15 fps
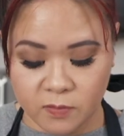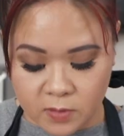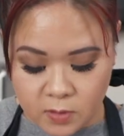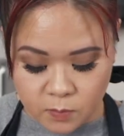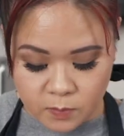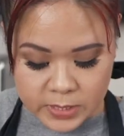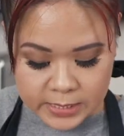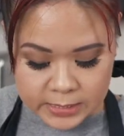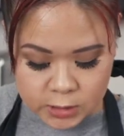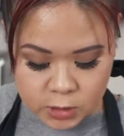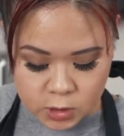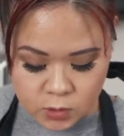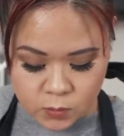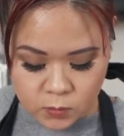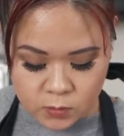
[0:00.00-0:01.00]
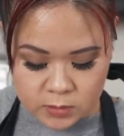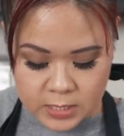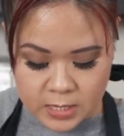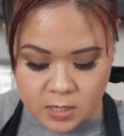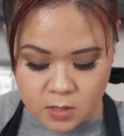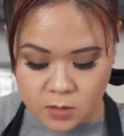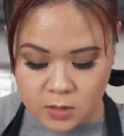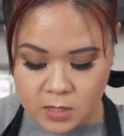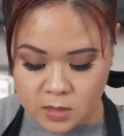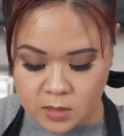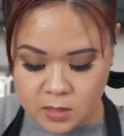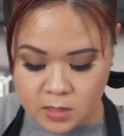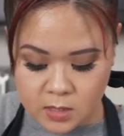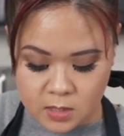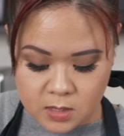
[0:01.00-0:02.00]
a few minutes to cool down. I
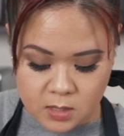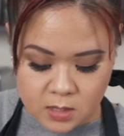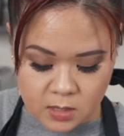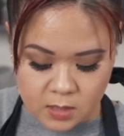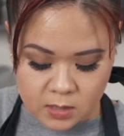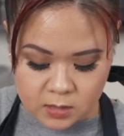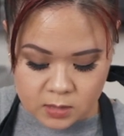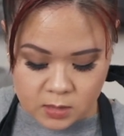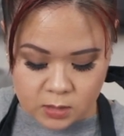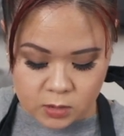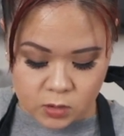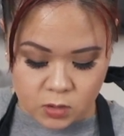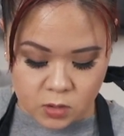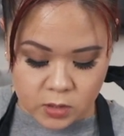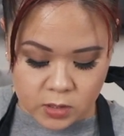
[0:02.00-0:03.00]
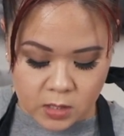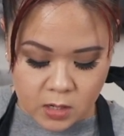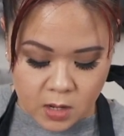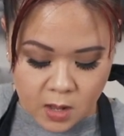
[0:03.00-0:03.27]
think it is good.